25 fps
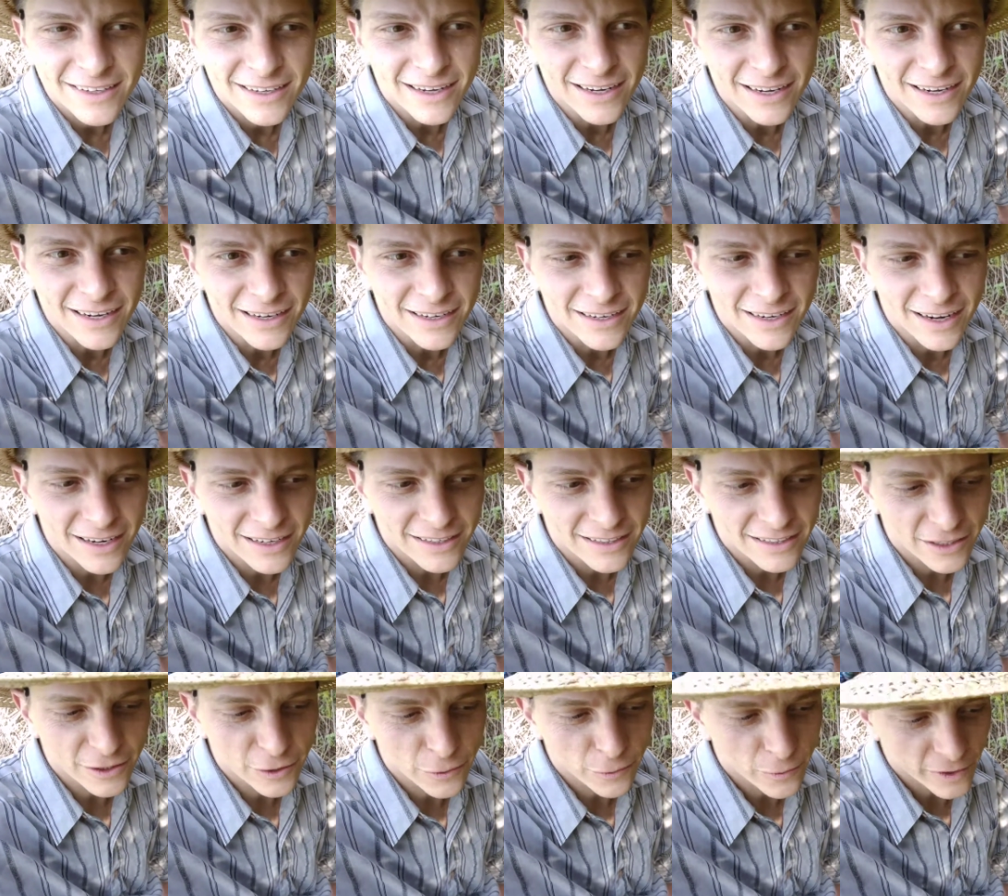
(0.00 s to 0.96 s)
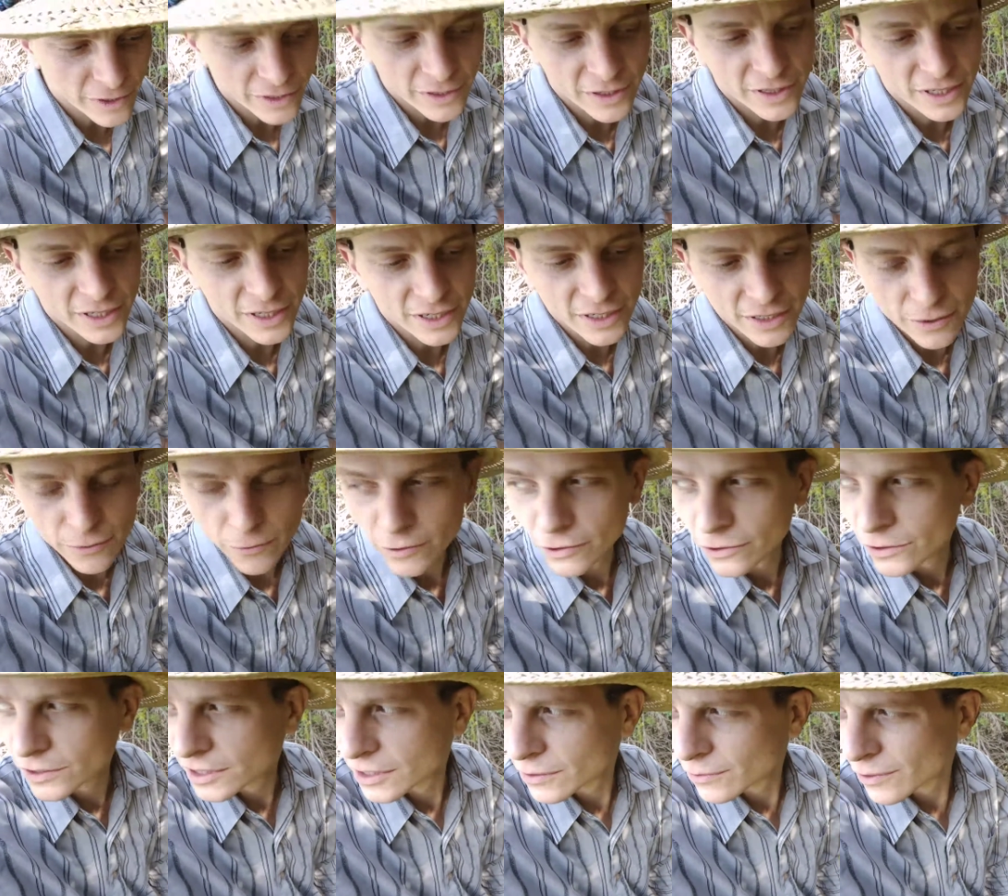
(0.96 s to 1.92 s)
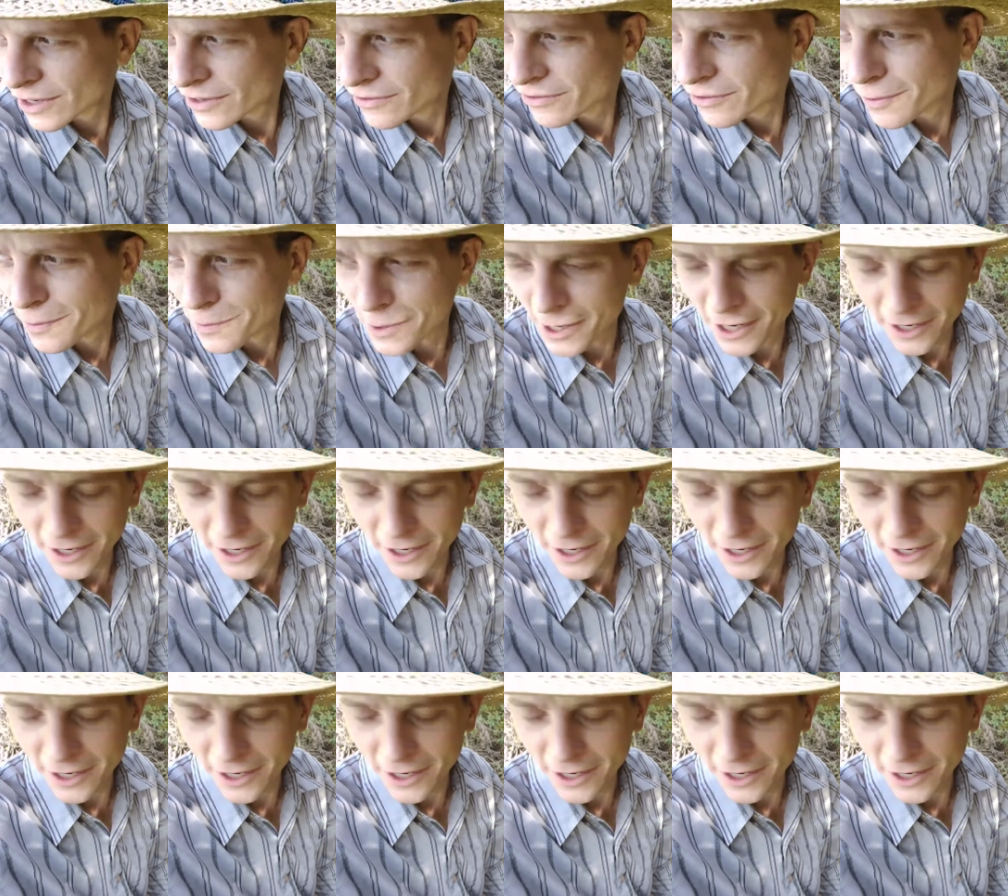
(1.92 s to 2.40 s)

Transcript: And I took one of the roots away from